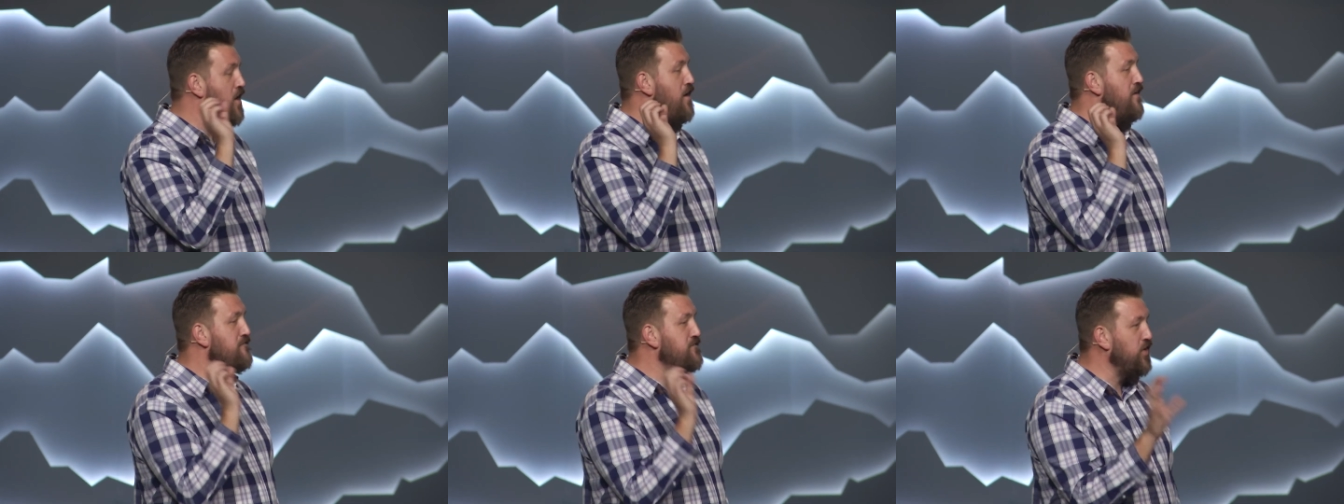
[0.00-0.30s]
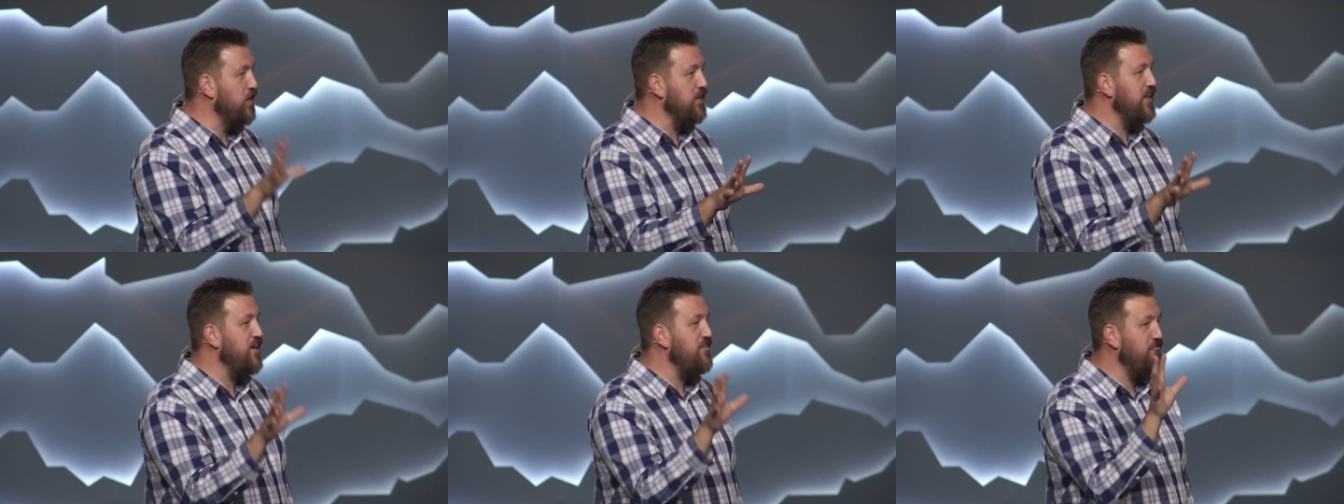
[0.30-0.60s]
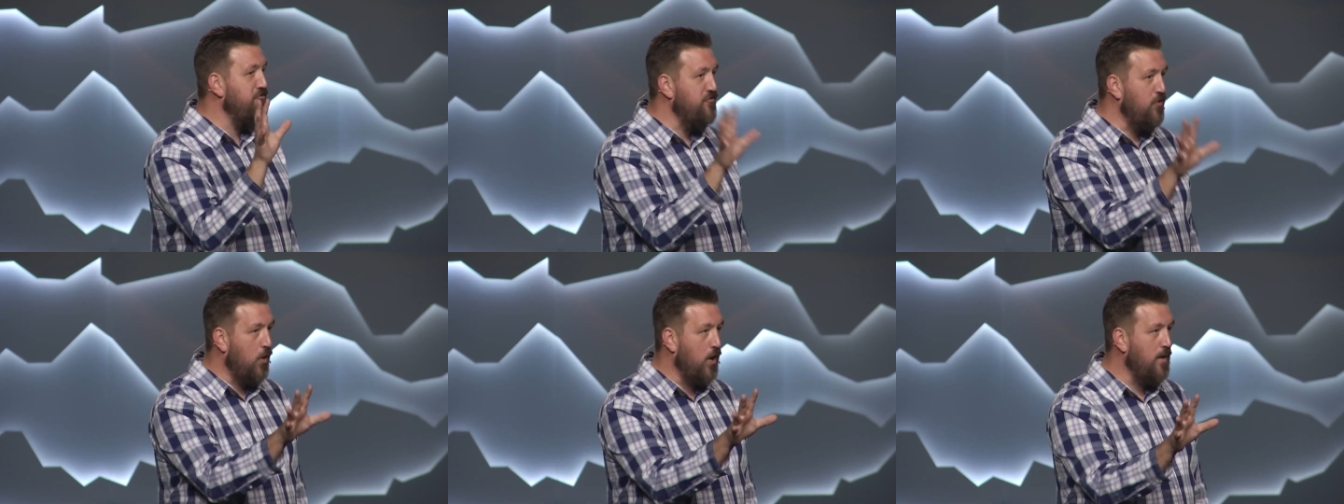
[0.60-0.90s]
fully
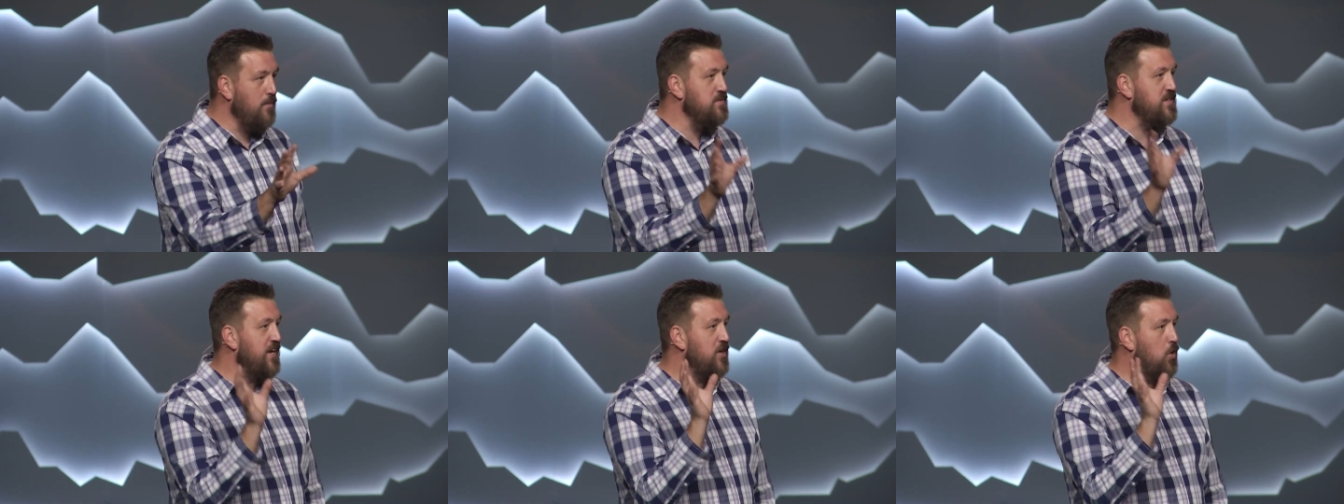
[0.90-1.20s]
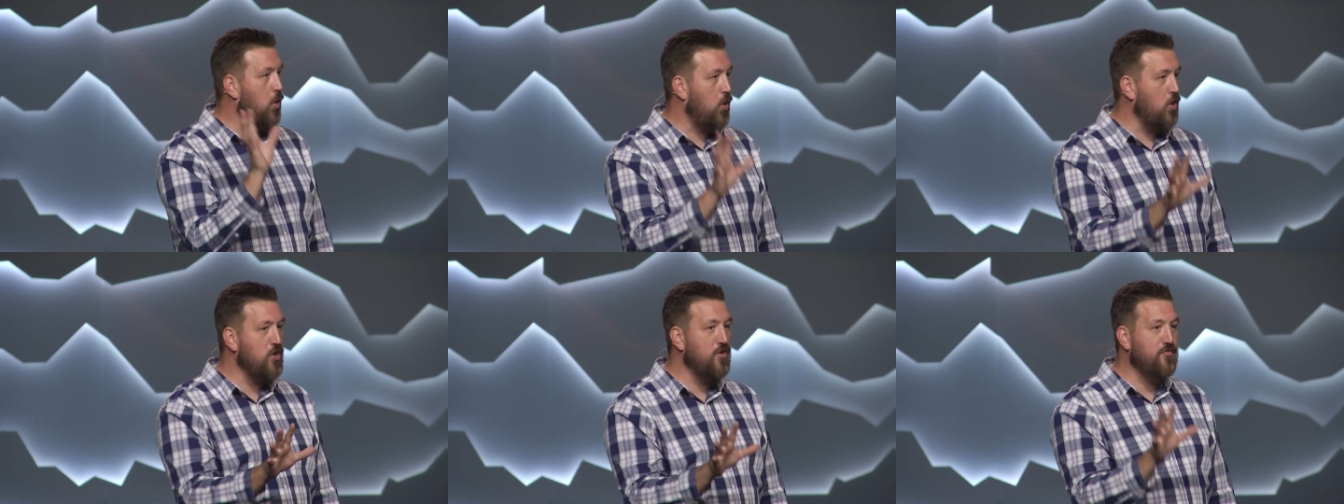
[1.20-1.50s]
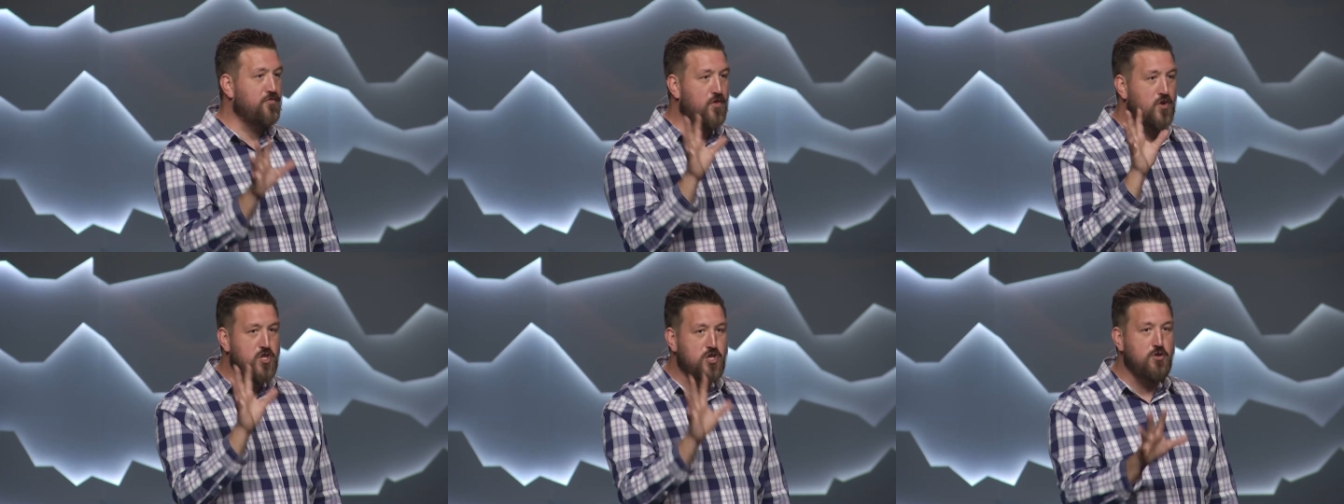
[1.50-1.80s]
formed in order
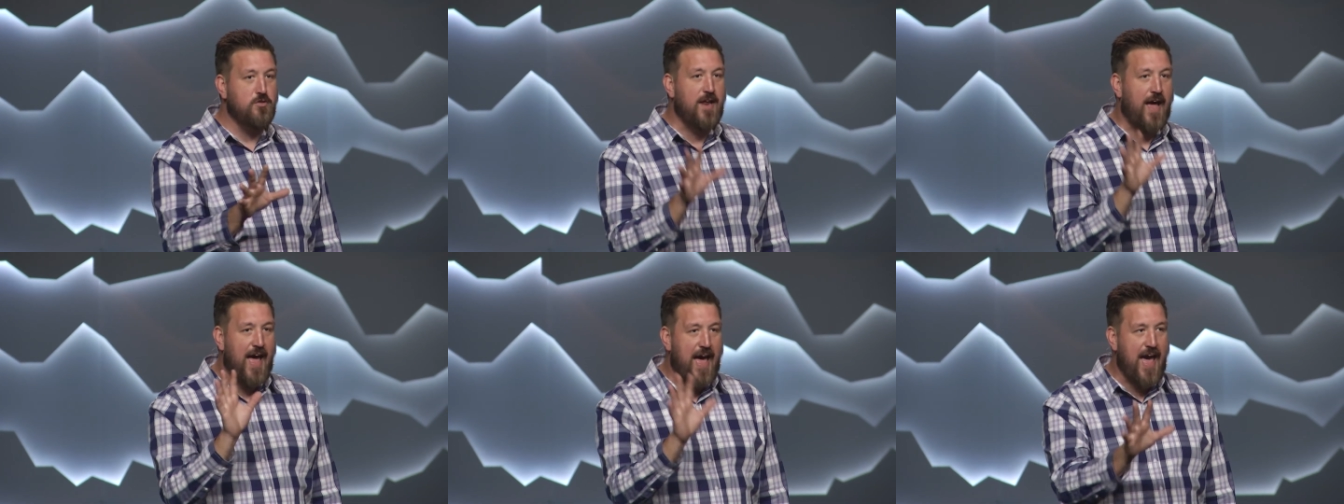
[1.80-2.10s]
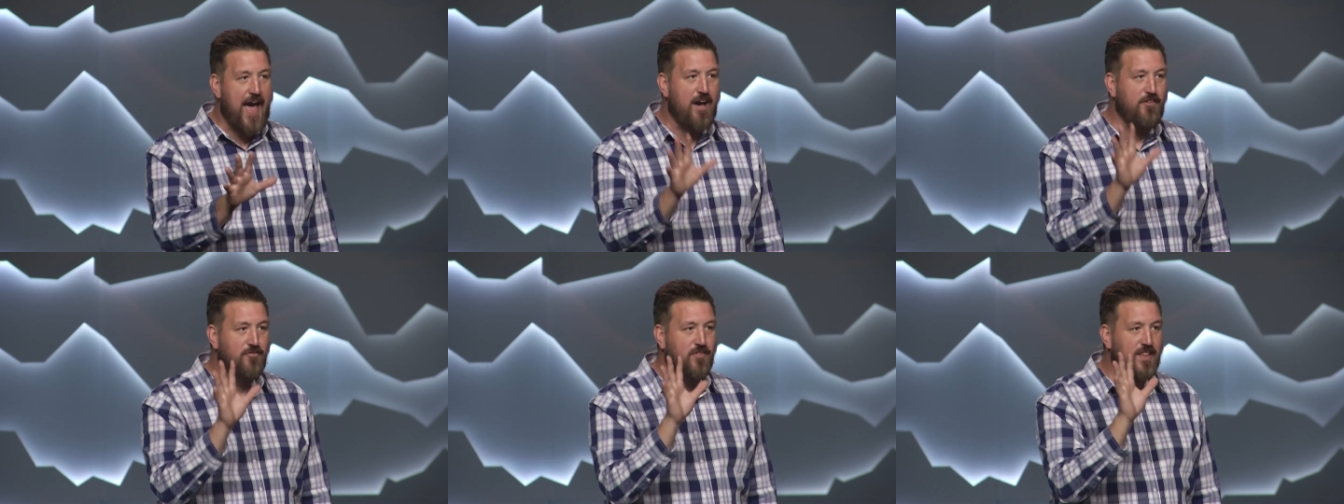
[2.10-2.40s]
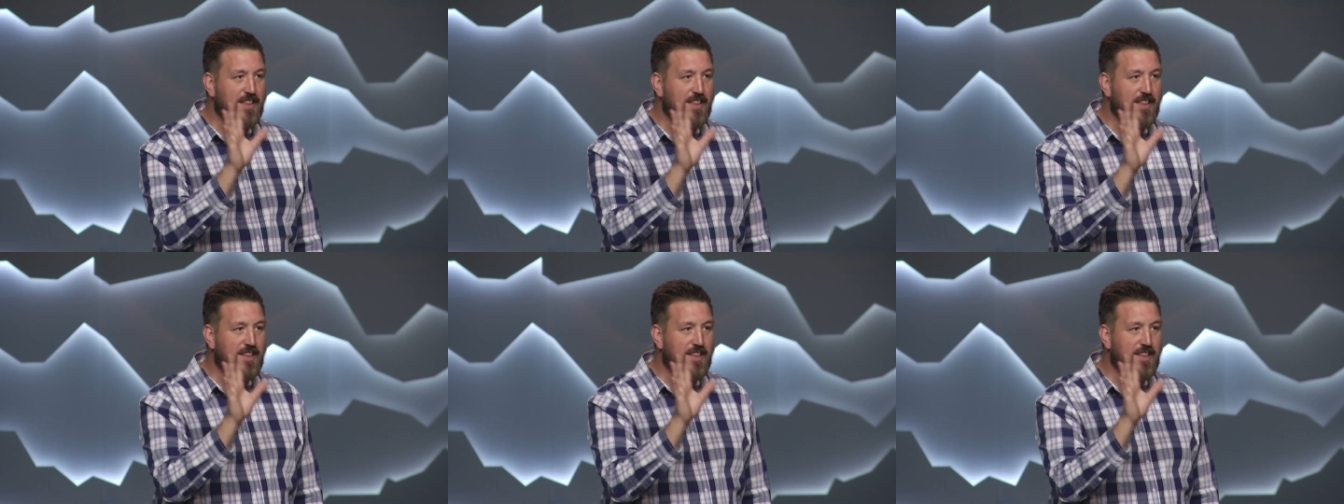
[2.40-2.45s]
for you to have